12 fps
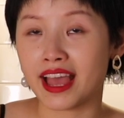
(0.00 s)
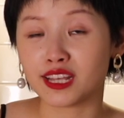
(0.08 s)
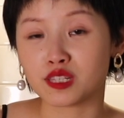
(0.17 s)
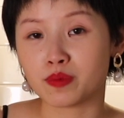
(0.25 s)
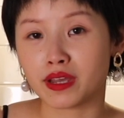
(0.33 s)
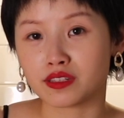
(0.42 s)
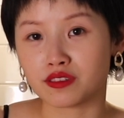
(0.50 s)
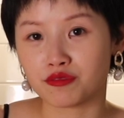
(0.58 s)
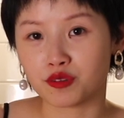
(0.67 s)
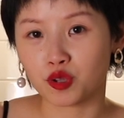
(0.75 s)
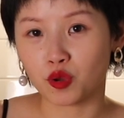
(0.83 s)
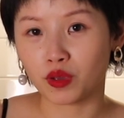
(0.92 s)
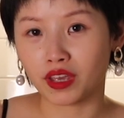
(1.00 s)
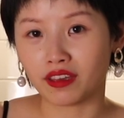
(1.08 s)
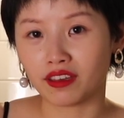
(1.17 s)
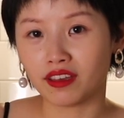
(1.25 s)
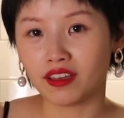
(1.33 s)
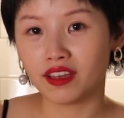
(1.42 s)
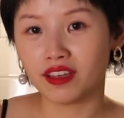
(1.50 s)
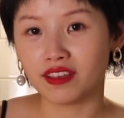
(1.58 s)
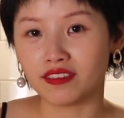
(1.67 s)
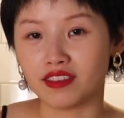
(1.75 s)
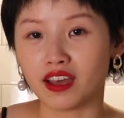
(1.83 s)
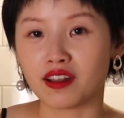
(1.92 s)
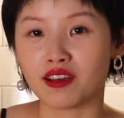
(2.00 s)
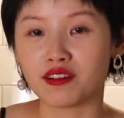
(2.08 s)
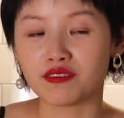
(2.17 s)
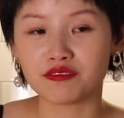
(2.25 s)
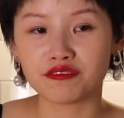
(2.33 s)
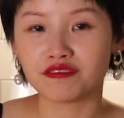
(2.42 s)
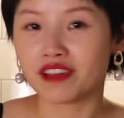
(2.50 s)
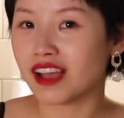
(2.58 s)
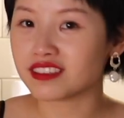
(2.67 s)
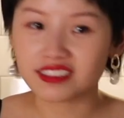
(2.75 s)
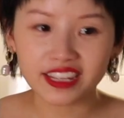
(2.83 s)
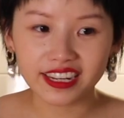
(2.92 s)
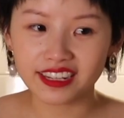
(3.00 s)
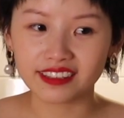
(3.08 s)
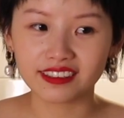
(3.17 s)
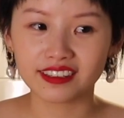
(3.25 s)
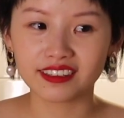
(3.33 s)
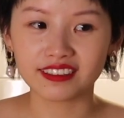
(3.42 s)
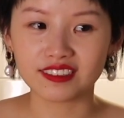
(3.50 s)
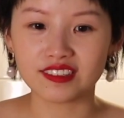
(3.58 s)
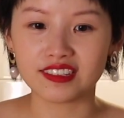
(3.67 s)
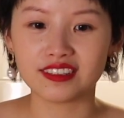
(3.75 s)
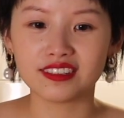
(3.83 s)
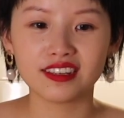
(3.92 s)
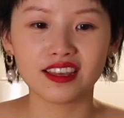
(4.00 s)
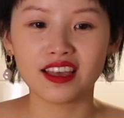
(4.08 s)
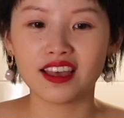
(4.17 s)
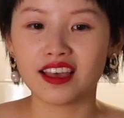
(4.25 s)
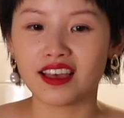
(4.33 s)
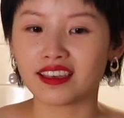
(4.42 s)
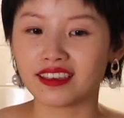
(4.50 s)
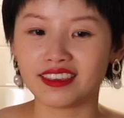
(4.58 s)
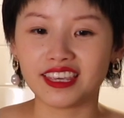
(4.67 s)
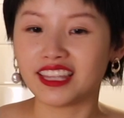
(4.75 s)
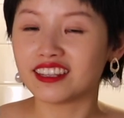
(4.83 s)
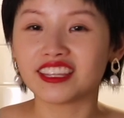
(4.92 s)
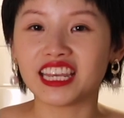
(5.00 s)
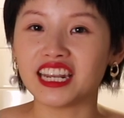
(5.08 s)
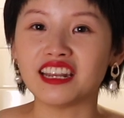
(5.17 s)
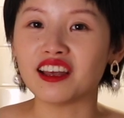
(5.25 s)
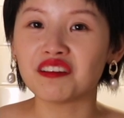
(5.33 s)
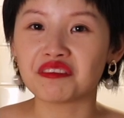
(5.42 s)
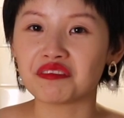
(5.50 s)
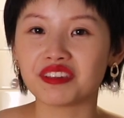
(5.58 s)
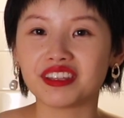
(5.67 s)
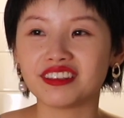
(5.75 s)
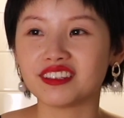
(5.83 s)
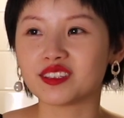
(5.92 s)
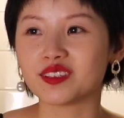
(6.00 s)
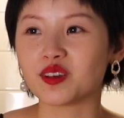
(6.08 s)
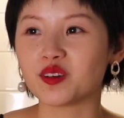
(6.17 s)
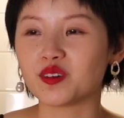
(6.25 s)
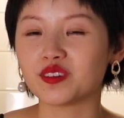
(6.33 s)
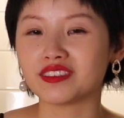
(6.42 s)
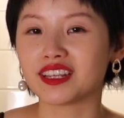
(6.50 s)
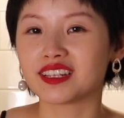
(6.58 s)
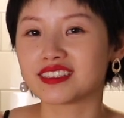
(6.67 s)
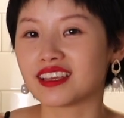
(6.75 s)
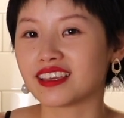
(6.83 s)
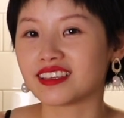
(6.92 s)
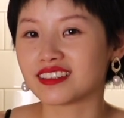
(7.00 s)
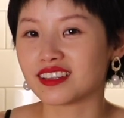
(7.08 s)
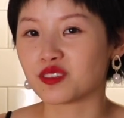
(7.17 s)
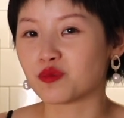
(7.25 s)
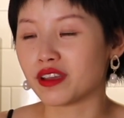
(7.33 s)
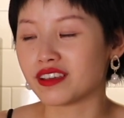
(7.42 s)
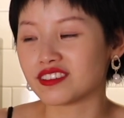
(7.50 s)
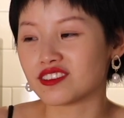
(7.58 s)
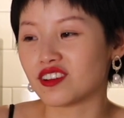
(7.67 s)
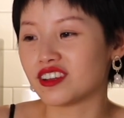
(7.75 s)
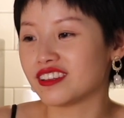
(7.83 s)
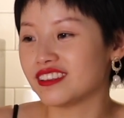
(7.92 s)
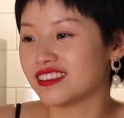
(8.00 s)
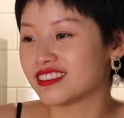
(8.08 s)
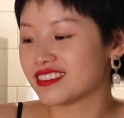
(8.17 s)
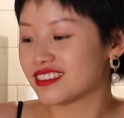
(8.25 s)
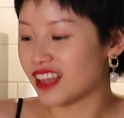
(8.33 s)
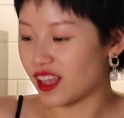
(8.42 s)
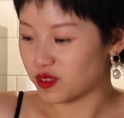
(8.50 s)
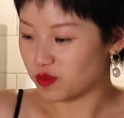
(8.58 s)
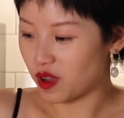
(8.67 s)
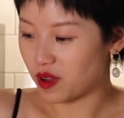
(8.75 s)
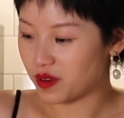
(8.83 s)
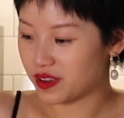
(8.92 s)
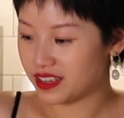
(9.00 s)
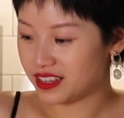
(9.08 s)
aspects of cooking that are fascinating. I just can't get enough of it. So I guess that's why I started this as well.